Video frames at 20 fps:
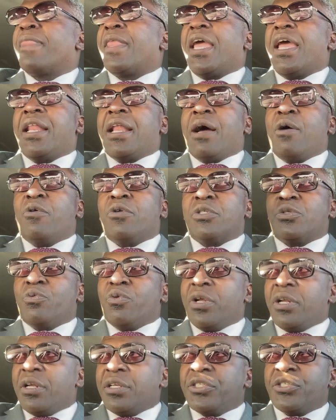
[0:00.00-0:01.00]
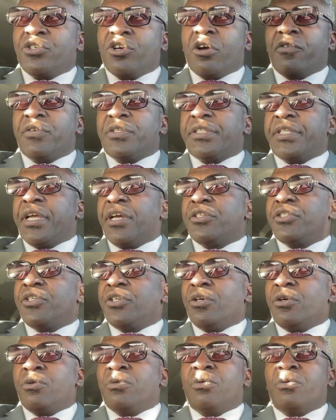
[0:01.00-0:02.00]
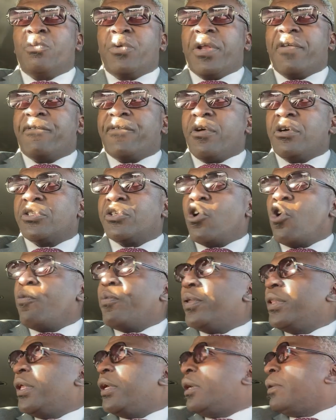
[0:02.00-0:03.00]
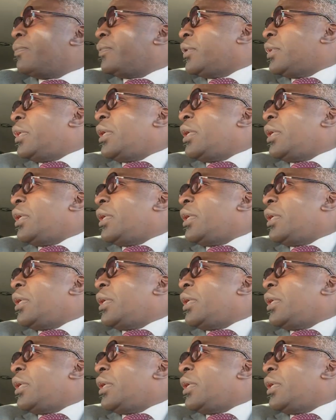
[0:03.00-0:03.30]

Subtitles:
And I was one of the servers there too when it first opened up.